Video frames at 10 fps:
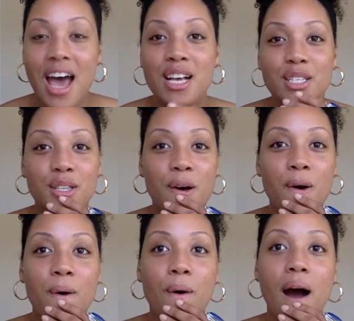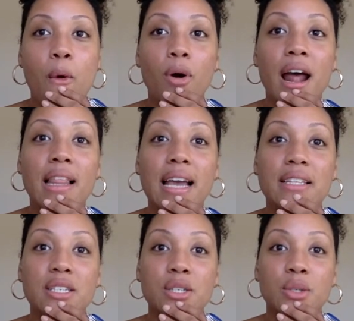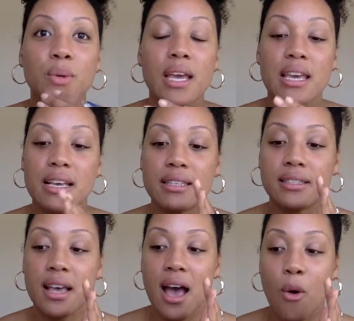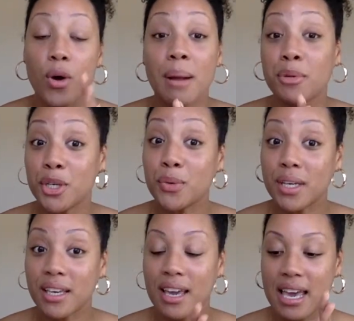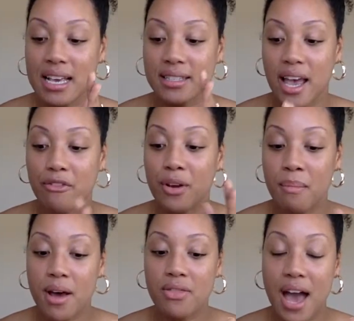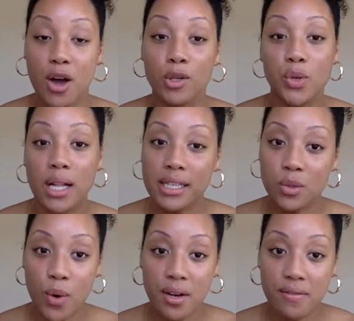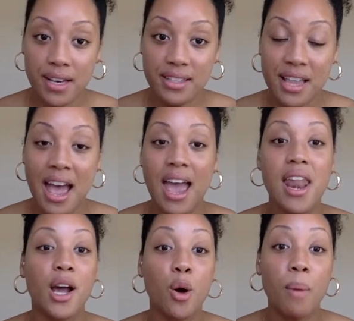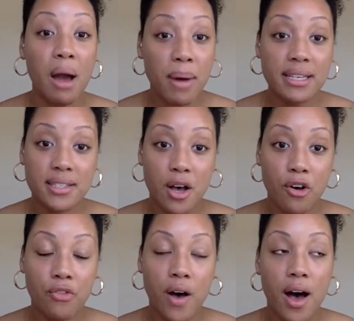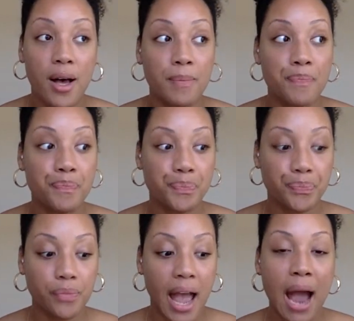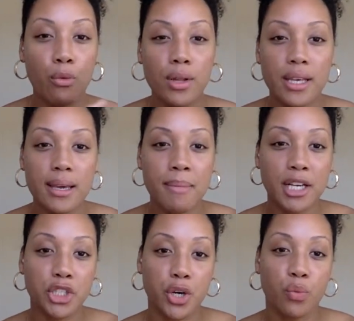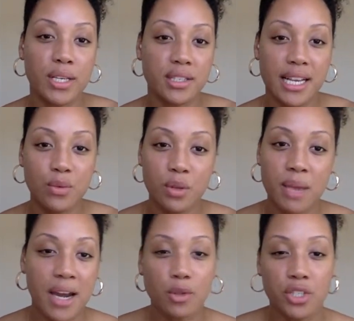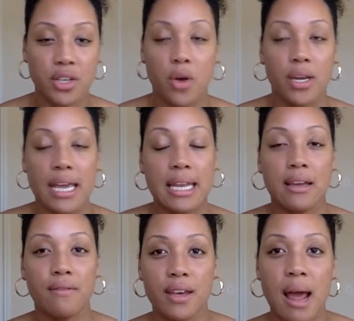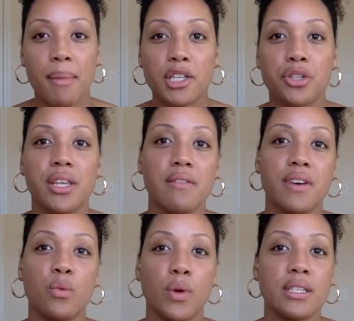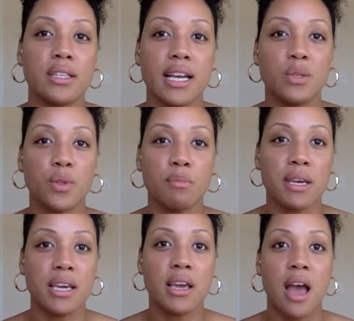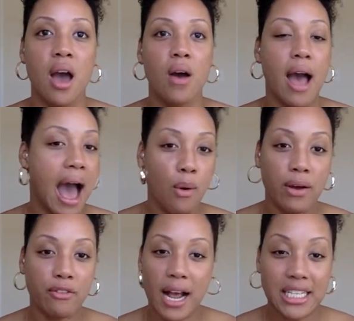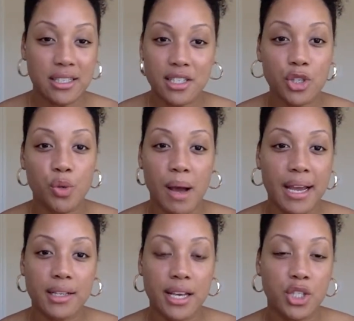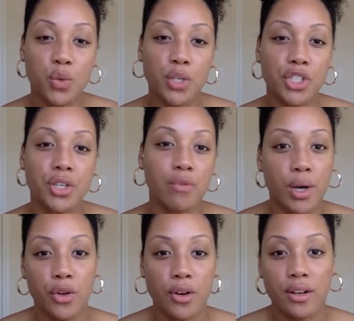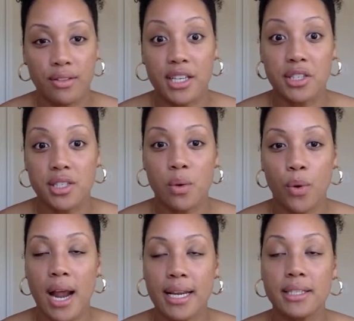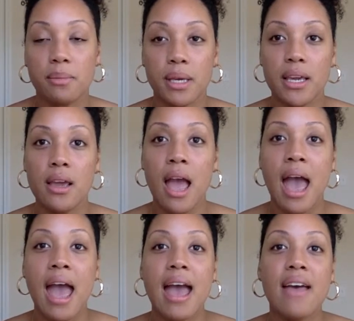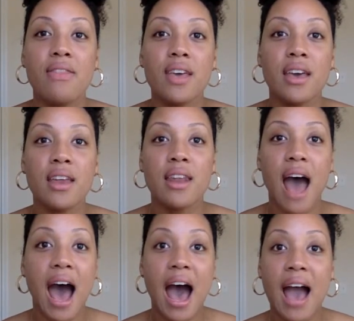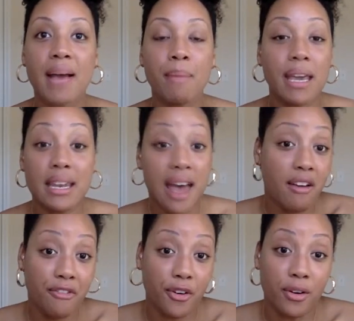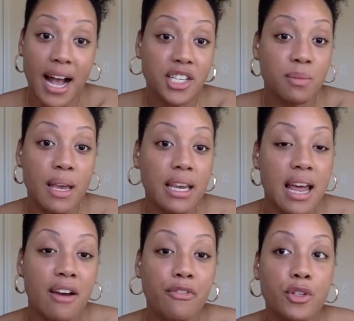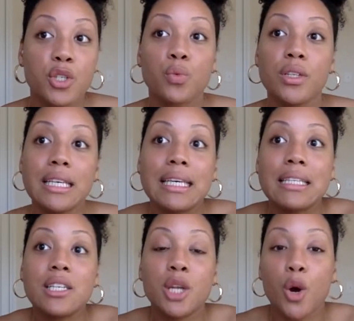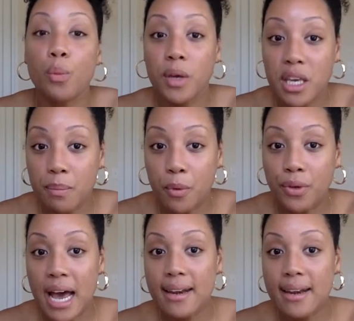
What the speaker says: So what I like to do is, what I'm doing is every month I go to at least one event and I go by myself. I really make sure it resonates with me. I don't just go to any event. I make sure the event resonates with me. However, I just listen to my intuition of whether this is somewhere I need to be. And then I make an effort. I just make an effort to really get to know people, not